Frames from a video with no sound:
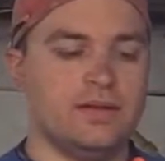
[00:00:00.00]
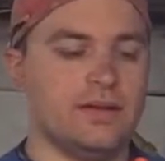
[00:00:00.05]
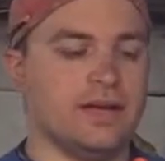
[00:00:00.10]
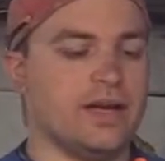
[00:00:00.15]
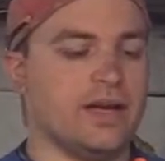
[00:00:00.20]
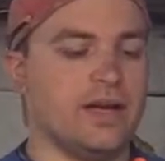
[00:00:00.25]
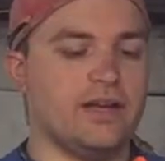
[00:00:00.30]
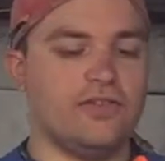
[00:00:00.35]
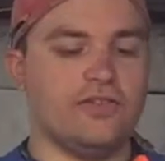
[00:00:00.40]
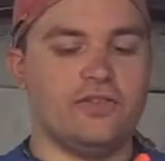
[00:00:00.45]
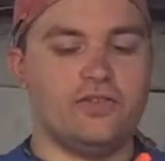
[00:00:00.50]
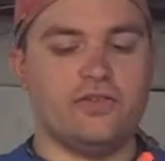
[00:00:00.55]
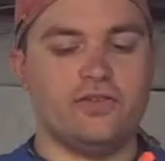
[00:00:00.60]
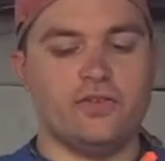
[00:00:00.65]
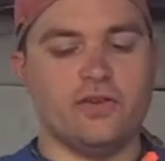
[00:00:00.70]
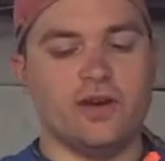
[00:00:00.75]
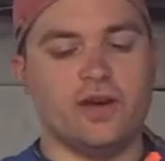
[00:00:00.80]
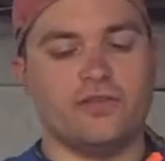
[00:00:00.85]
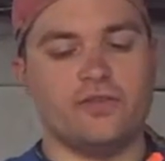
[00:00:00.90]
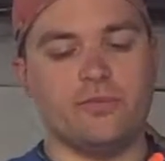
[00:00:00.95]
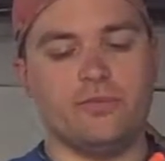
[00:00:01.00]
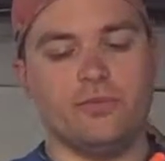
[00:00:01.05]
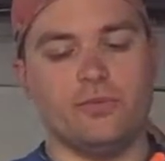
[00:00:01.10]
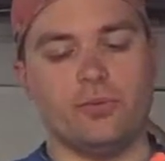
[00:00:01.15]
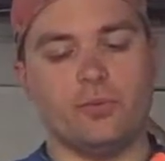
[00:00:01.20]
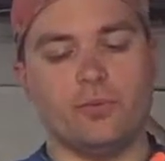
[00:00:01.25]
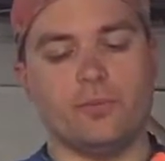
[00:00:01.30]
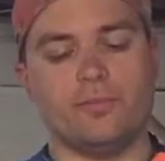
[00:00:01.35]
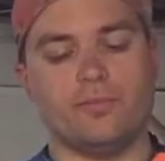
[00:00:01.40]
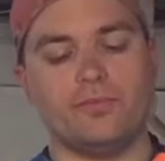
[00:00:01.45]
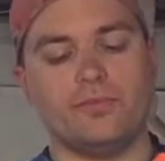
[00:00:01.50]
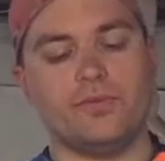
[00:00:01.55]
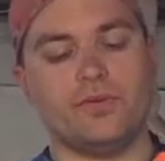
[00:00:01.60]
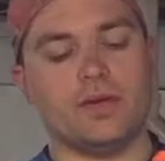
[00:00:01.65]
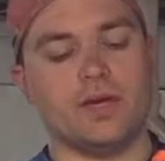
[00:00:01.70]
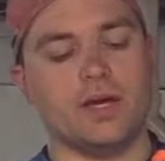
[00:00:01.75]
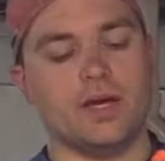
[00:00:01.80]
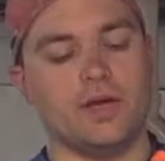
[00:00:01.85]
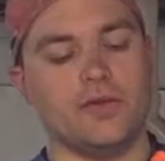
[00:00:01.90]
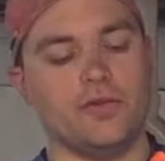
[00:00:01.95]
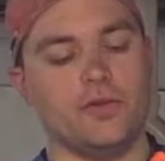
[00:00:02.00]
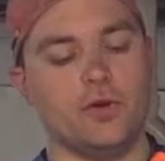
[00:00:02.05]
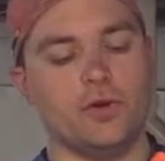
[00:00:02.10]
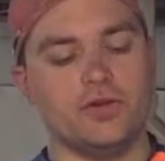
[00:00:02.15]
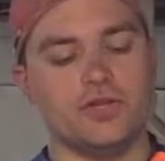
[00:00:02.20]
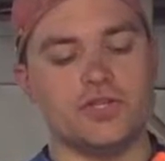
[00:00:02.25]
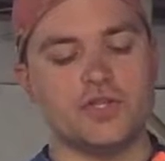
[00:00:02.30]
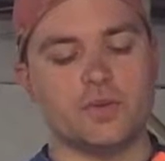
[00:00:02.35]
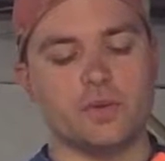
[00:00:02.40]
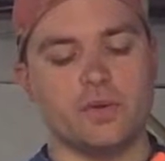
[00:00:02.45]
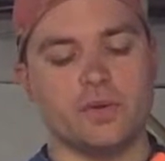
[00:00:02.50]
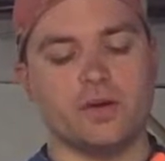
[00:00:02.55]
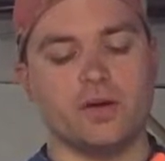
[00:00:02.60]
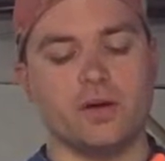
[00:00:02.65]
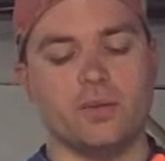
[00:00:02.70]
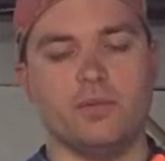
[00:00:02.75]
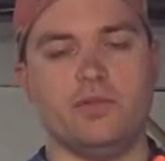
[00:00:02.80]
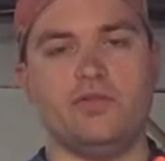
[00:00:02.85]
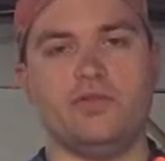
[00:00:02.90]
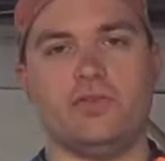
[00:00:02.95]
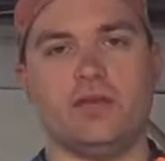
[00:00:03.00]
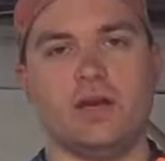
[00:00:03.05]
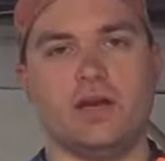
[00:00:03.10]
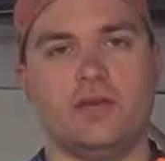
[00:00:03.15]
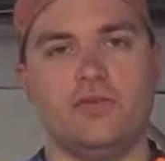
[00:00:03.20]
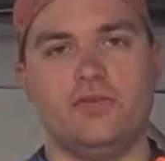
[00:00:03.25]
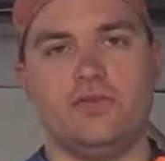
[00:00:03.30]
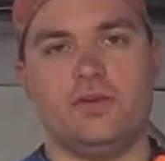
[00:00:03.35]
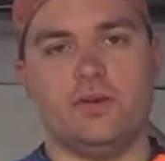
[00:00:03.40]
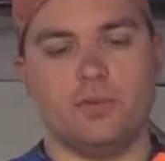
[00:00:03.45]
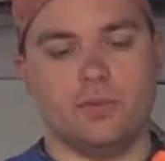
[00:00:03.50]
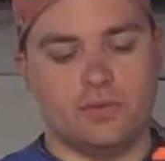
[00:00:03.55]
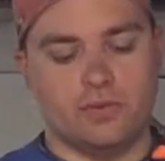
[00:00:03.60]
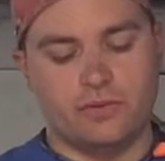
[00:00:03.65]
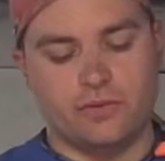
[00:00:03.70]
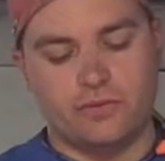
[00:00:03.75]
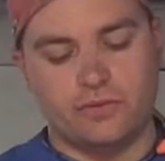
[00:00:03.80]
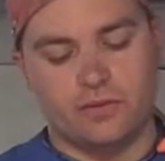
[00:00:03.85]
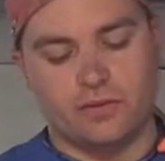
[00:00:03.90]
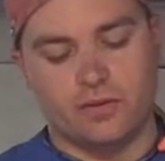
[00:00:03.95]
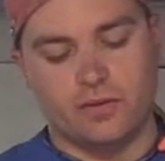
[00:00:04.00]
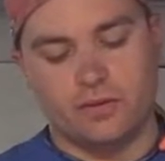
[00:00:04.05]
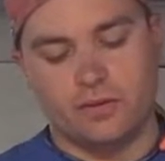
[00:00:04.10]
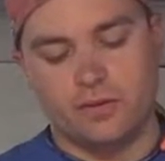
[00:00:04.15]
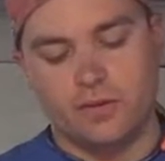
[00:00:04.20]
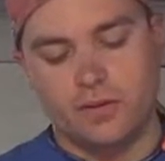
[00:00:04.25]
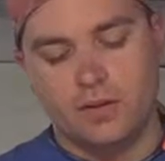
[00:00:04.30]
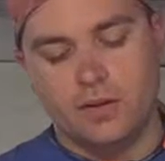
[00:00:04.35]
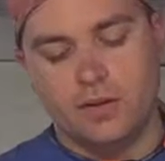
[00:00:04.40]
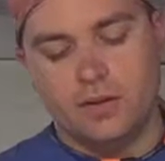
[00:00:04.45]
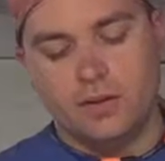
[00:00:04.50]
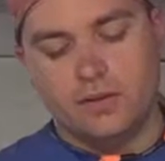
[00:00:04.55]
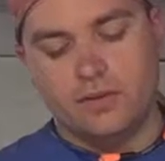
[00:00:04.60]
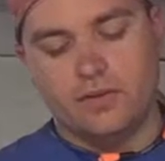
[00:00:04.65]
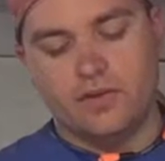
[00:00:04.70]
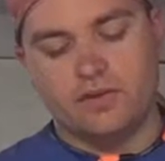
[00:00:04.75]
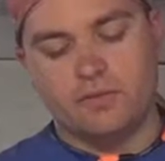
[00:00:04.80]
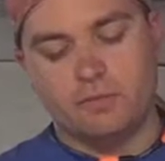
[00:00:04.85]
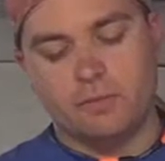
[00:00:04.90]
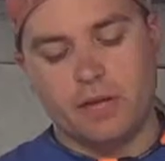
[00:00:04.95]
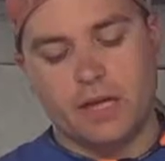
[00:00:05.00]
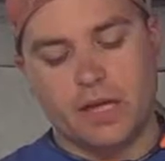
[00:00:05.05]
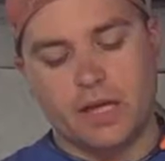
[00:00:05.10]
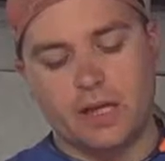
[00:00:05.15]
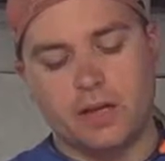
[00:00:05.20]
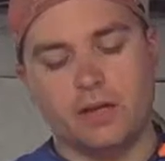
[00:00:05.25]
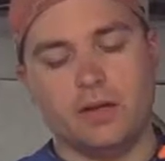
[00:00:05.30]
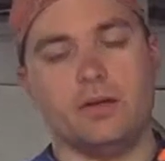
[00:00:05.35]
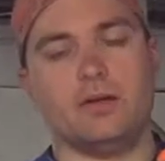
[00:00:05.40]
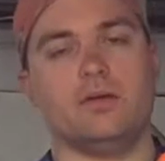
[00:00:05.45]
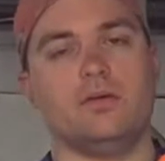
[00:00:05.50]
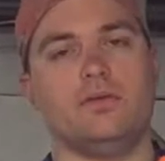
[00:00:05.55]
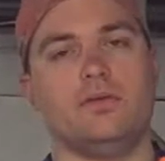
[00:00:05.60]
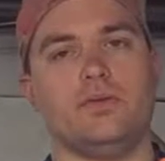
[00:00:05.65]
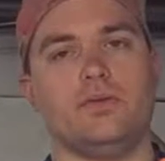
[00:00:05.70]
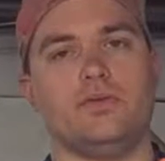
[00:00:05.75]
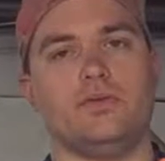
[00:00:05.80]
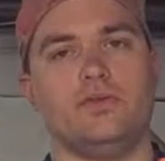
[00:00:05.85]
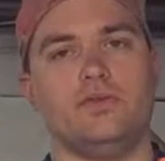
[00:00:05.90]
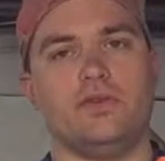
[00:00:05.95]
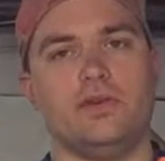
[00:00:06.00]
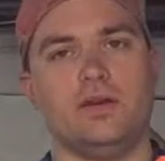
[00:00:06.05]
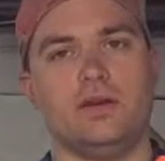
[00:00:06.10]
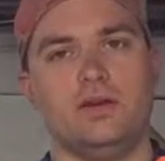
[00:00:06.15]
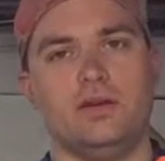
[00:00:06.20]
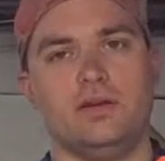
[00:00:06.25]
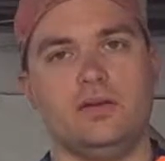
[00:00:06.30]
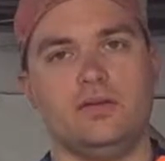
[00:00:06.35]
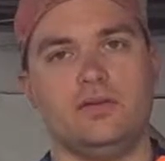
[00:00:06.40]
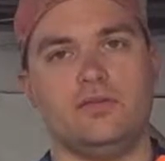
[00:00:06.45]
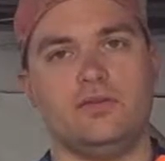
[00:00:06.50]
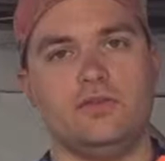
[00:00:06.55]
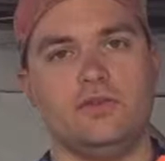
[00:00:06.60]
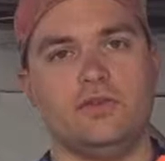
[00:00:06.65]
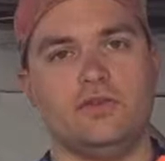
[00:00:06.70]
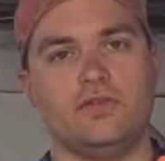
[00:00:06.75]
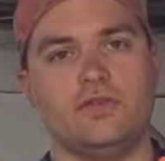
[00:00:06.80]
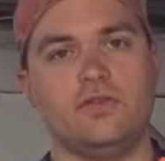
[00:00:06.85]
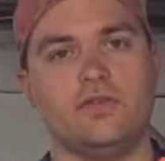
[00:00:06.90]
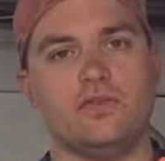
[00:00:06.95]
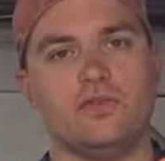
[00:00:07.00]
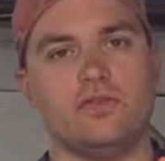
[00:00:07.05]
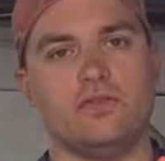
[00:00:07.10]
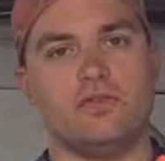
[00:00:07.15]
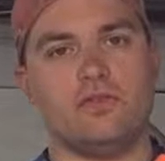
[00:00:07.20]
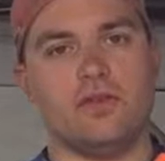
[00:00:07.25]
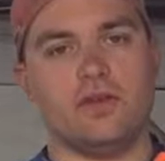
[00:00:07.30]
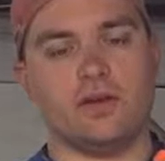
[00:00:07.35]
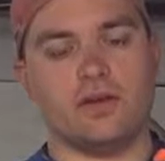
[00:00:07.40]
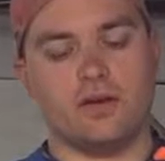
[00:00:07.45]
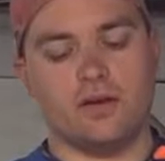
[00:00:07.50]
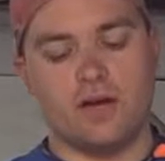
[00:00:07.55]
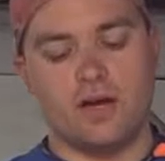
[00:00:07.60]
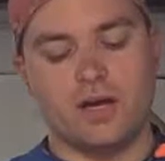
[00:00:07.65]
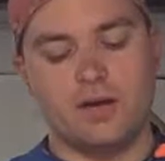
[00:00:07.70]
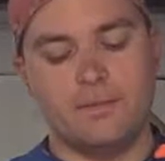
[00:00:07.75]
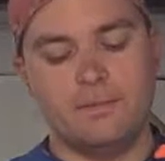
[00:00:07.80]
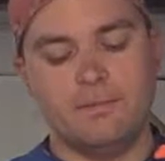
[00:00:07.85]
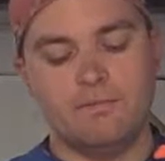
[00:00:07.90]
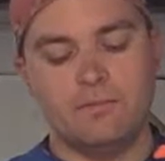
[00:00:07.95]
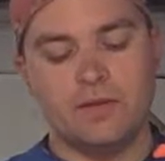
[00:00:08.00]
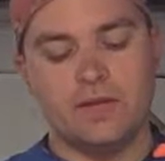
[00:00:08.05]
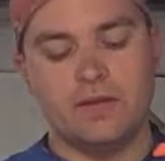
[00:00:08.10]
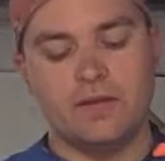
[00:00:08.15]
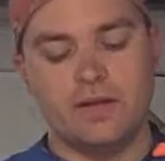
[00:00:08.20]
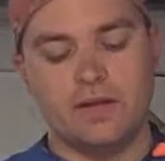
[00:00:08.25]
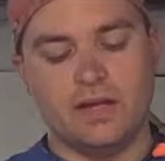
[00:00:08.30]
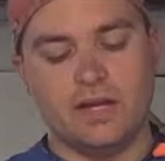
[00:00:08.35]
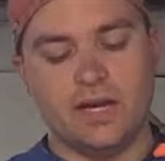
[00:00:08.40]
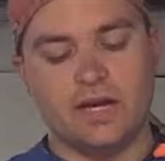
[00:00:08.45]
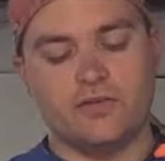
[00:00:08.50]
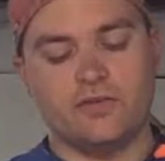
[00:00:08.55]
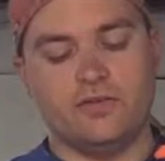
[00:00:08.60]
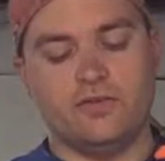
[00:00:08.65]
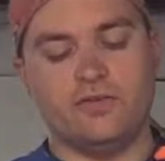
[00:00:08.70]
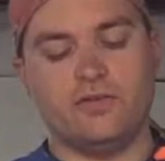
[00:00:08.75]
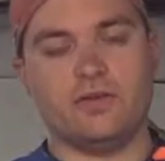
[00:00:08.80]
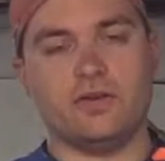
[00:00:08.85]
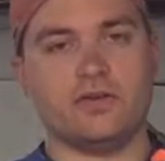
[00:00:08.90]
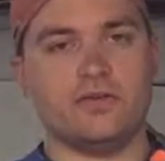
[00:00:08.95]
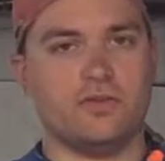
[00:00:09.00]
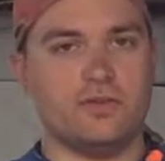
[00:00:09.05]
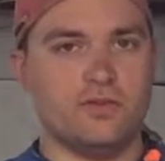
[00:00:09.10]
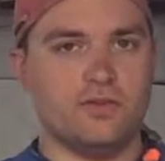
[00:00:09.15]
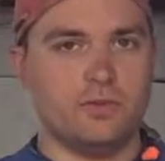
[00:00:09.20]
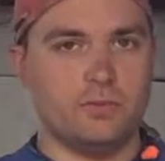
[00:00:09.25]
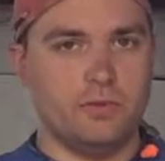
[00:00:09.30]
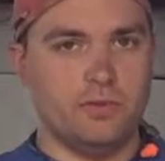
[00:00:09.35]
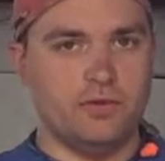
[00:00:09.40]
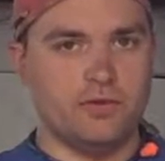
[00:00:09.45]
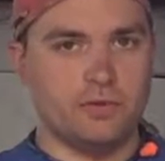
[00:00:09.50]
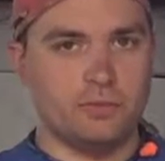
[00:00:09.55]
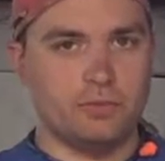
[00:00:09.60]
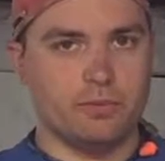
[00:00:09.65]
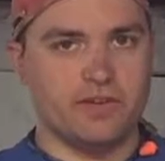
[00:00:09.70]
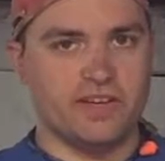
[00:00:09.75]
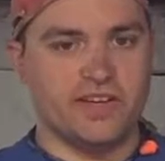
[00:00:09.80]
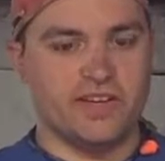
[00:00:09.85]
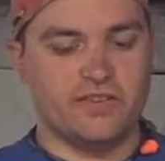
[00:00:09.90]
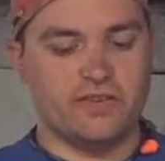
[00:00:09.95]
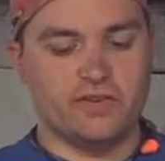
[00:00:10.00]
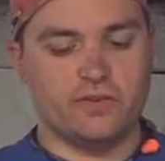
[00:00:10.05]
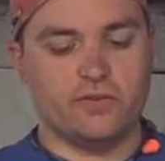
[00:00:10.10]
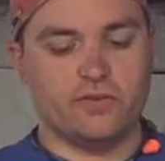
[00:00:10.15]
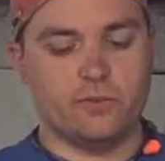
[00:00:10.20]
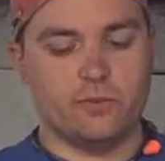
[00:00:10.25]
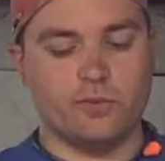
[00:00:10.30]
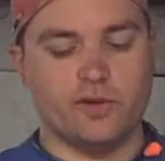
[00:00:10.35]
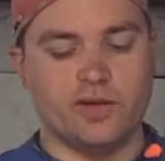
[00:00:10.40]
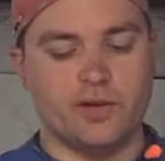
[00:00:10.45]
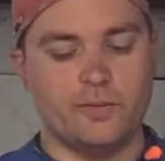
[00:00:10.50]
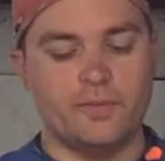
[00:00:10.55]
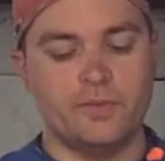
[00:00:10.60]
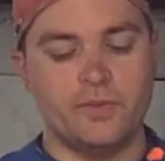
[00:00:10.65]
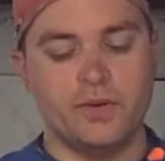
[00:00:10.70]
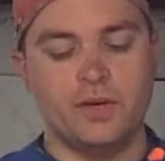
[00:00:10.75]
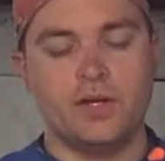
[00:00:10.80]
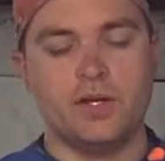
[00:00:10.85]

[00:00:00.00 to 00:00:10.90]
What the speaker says: And guys, it's an awesome tool. The only shortcomings that I see with this thing, this pad here that the sanding sheets stick on, it actually sticks to this piece of plastic as well.